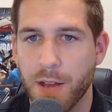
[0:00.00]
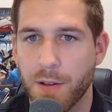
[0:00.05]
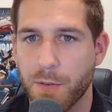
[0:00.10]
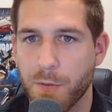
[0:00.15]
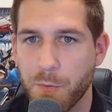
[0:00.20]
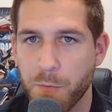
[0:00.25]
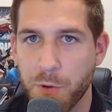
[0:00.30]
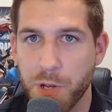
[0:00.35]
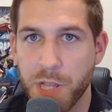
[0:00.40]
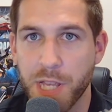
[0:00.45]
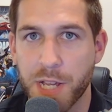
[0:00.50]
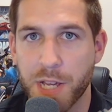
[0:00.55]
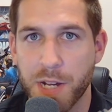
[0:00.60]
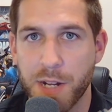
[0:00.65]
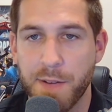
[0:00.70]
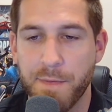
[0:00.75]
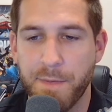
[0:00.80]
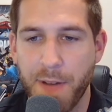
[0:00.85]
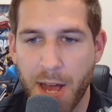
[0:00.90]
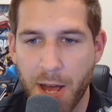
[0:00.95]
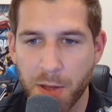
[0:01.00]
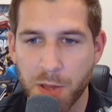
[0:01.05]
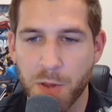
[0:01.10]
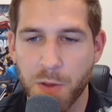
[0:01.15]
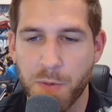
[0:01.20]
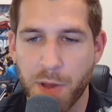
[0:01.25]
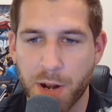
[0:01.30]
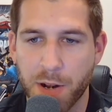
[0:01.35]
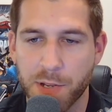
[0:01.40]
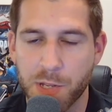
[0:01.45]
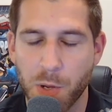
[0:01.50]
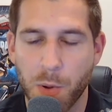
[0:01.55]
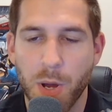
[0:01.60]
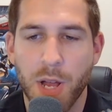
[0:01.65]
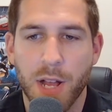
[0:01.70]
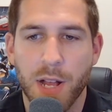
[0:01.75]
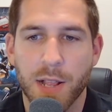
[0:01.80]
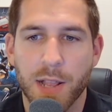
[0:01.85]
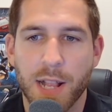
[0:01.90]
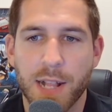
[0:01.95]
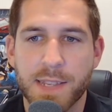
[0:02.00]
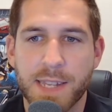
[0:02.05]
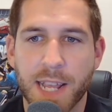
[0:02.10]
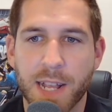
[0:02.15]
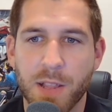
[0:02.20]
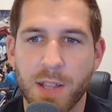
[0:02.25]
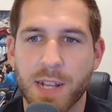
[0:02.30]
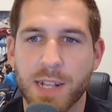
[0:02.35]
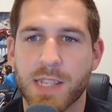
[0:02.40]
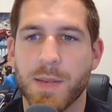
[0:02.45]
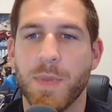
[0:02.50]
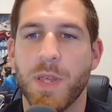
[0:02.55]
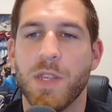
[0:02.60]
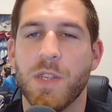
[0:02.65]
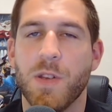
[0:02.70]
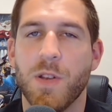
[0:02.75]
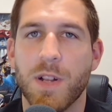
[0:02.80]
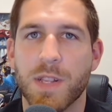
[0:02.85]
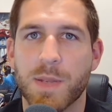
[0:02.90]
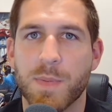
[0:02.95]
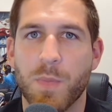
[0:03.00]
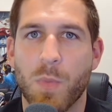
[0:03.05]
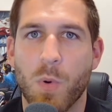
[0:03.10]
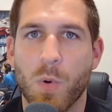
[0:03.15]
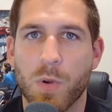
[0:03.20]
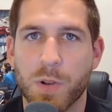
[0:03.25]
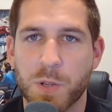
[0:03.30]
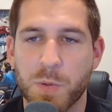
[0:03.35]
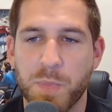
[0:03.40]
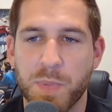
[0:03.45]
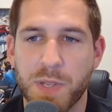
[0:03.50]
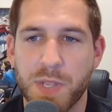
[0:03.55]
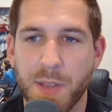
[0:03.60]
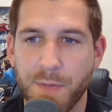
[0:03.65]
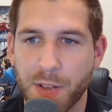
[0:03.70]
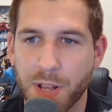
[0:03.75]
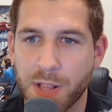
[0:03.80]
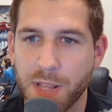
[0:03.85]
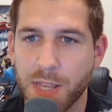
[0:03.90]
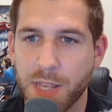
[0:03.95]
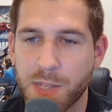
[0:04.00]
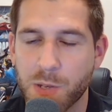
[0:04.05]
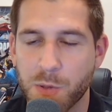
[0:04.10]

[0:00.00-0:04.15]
Really good value there. So let's take a look at some of these units more specifically.